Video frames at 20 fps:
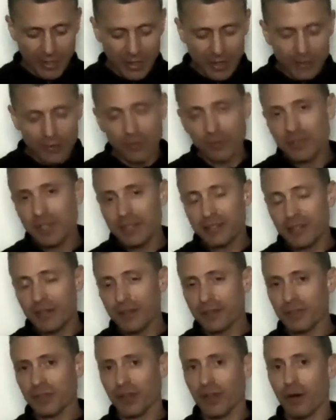So 6
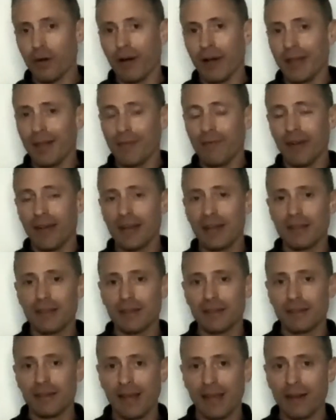years ago, I invited
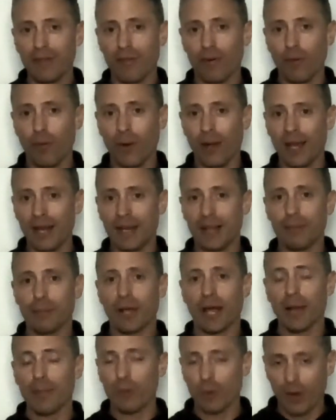this native Hawaiian named
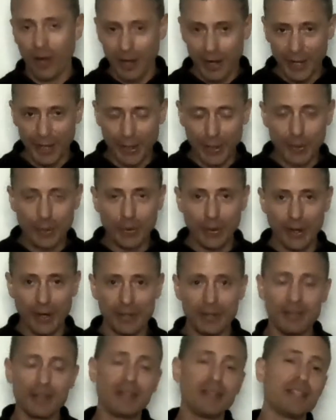Kaipo Kaneakua
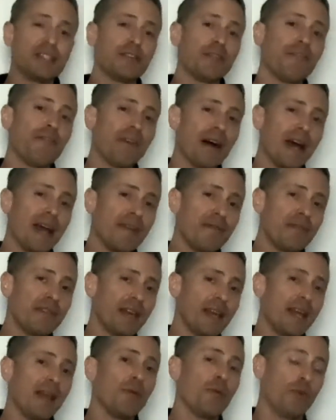to teach a
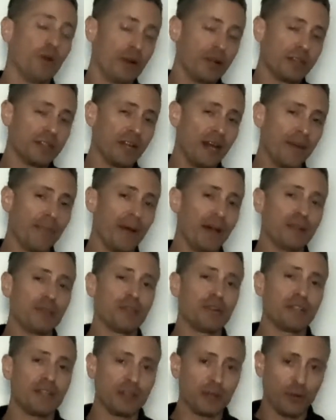5-day workshop on
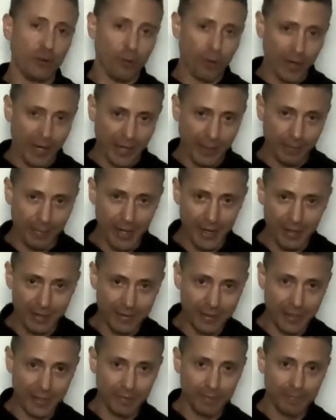traditional Hawaiian
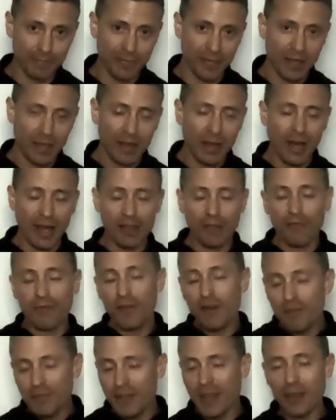medicine. On the
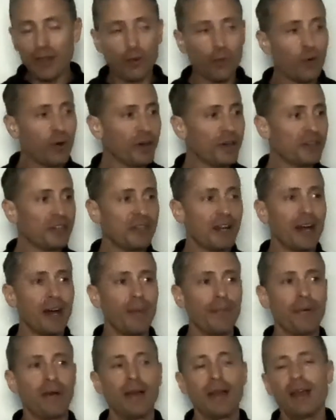5th day of the
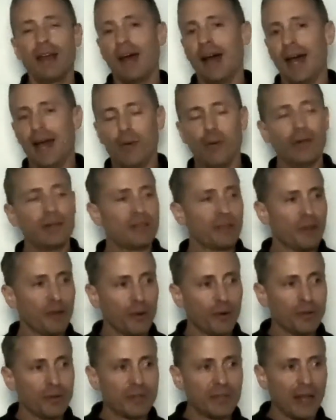workshop, I went to the
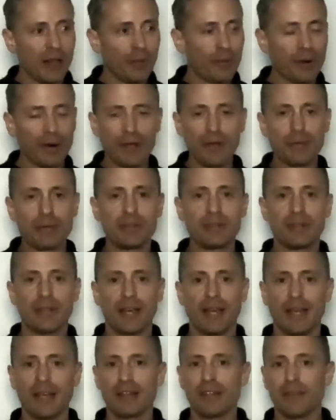hotel where he was
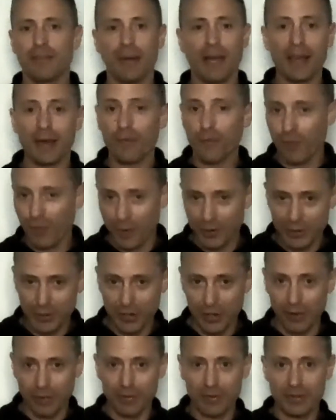staying to pay him for his
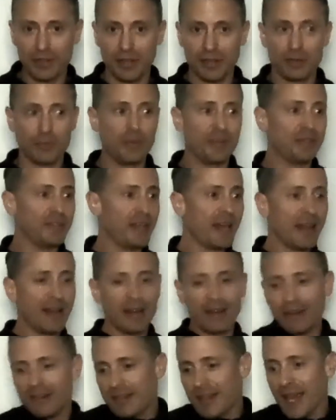services. We sat at
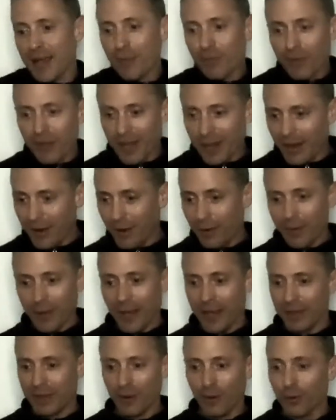a table
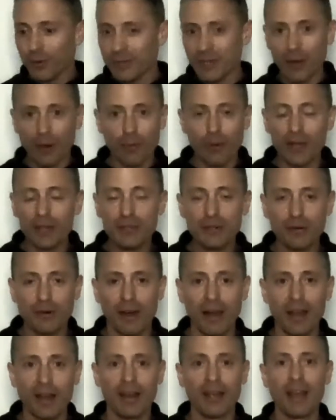at the hotel
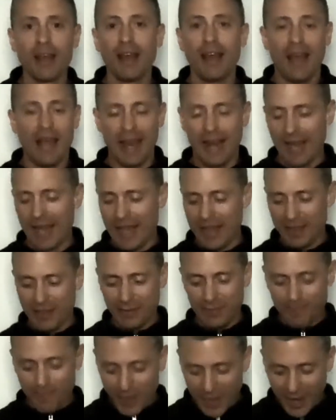restaurant, and I had this
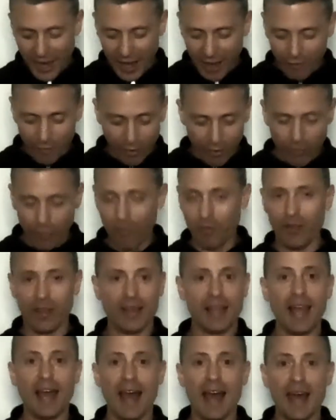big envelope full of
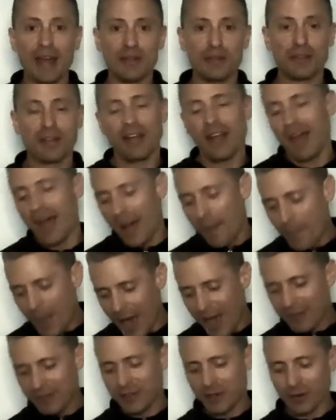cash. I
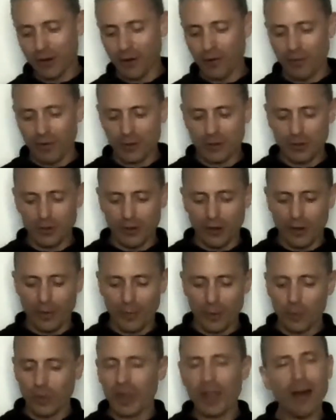passed it over to him,
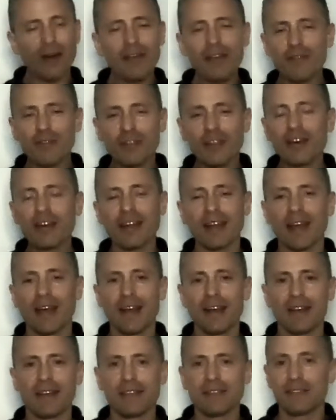and without even looking at
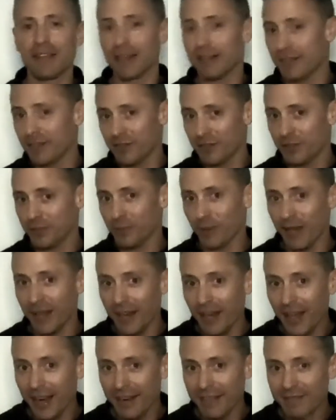it, he said, "Did you split
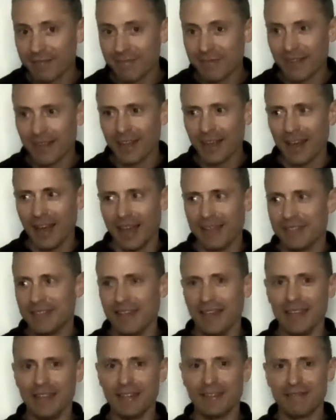it?" I
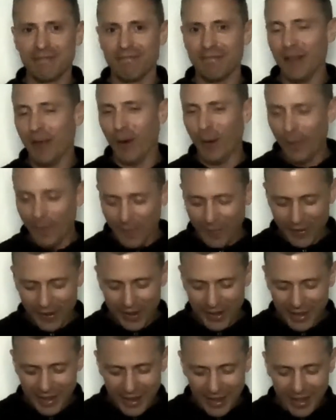said, "No."
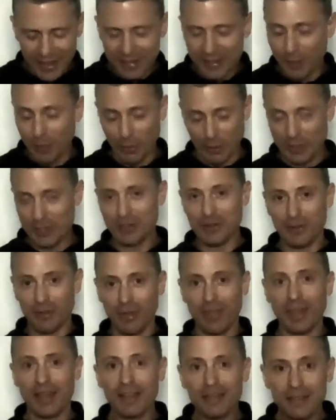He said, "Well, did you
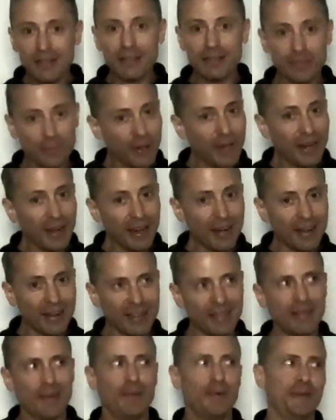think to split it?" And I
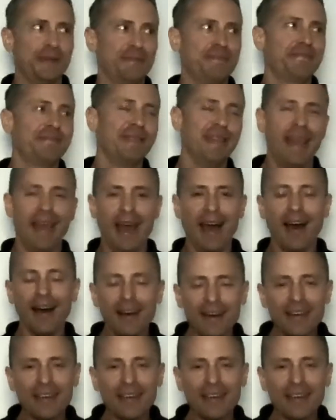said, "Well, yeah."